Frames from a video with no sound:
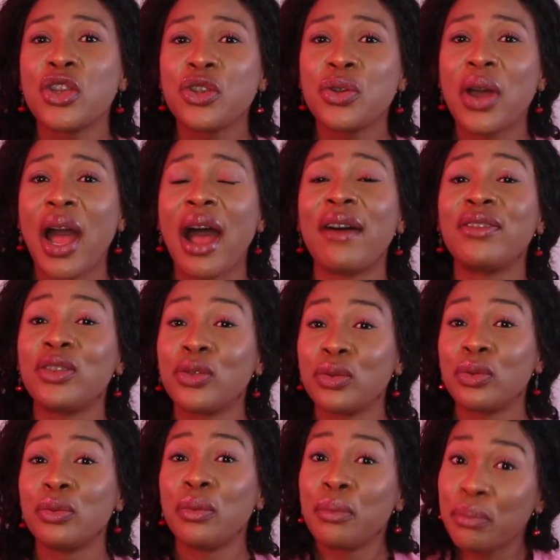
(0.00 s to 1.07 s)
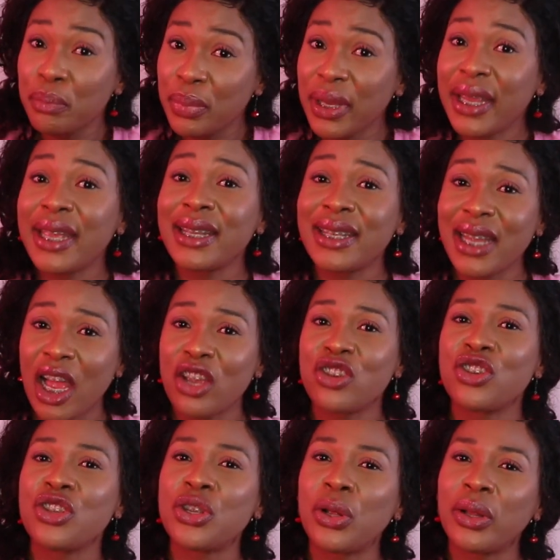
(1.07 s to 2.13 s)
You have to be
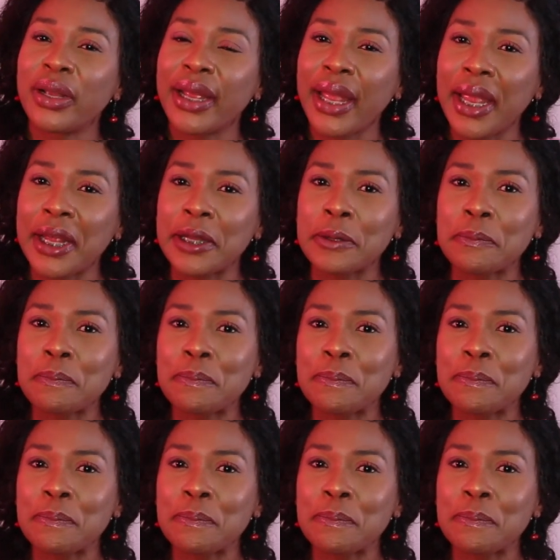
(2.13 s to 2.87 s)
intentional again.